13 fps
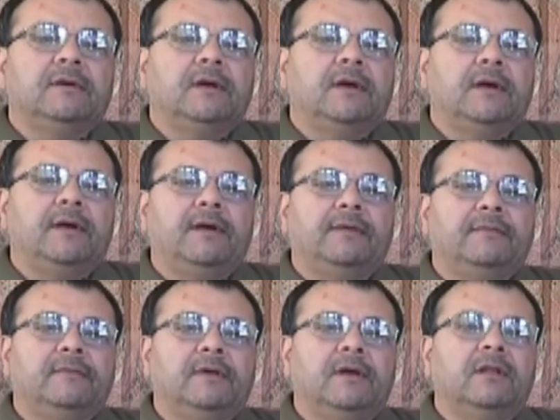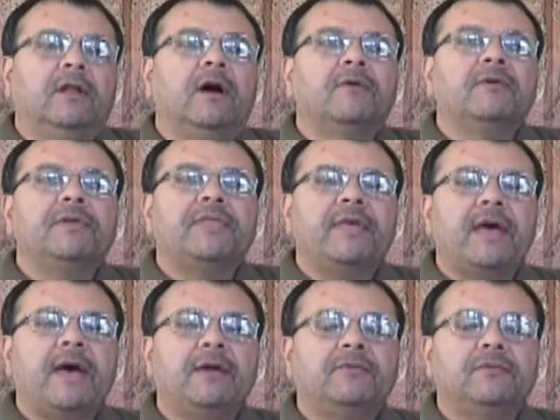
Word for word: uh, along with that